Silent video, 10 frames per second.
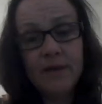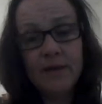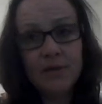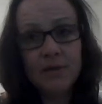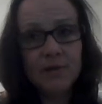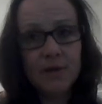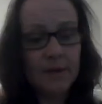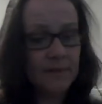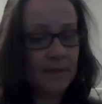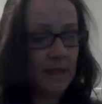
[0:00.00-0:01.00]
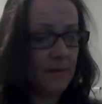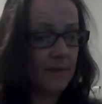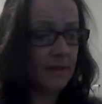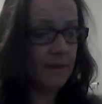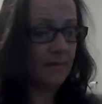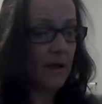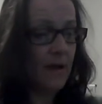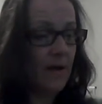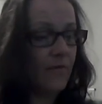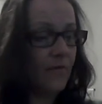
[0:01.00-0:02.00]
initial time sequence
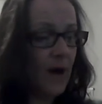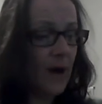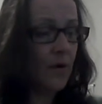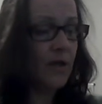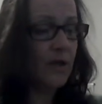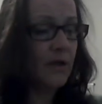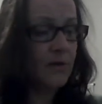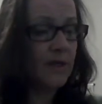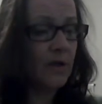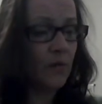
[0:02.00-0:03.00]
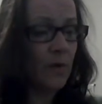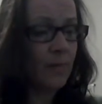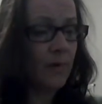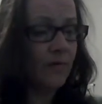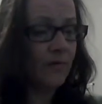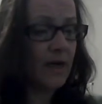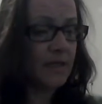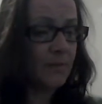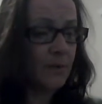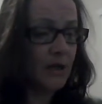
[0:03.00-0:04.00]
framework using the ripple
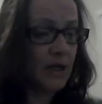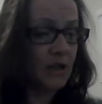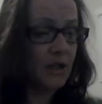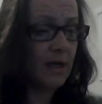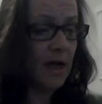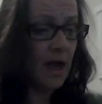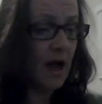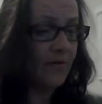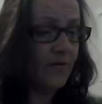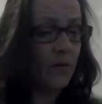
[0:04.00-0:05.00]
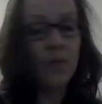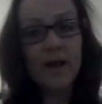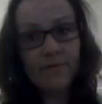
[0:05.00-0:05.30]
flux projection of the wave